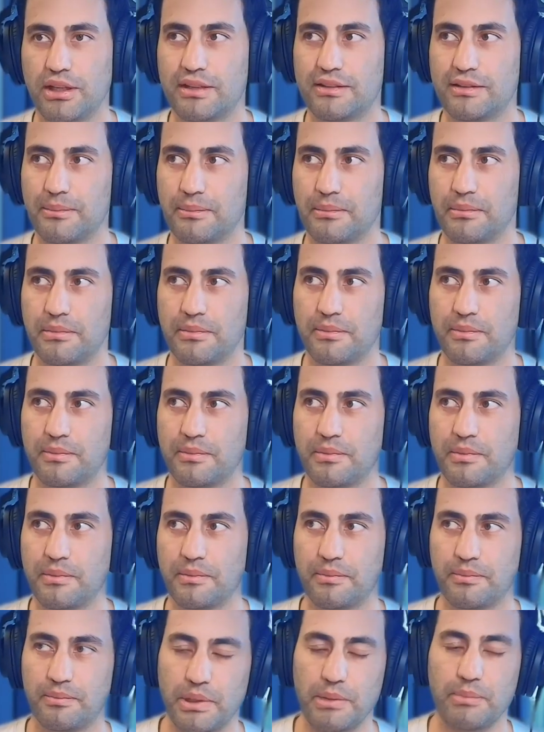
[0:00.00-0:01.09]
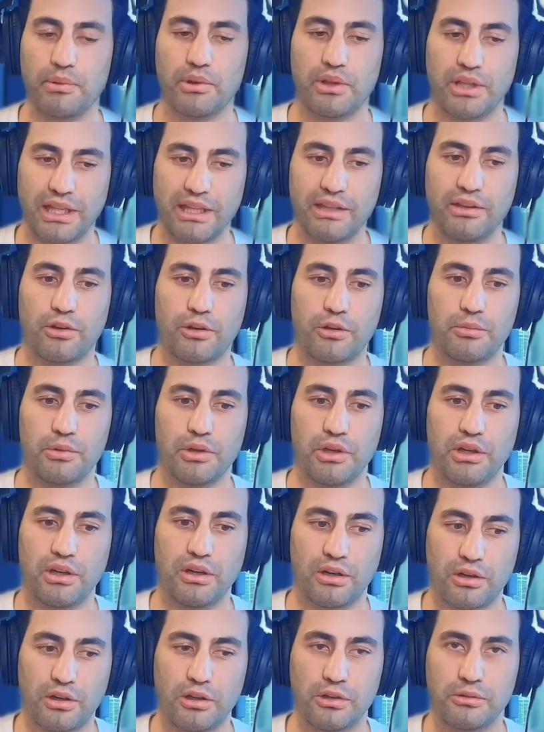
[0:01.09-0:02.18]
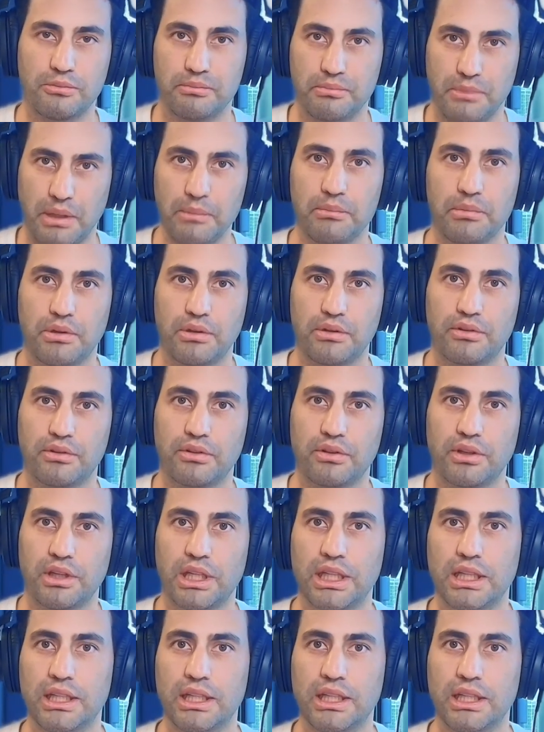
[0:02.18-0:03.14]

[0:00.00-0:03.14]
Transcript: is people in your community are called members,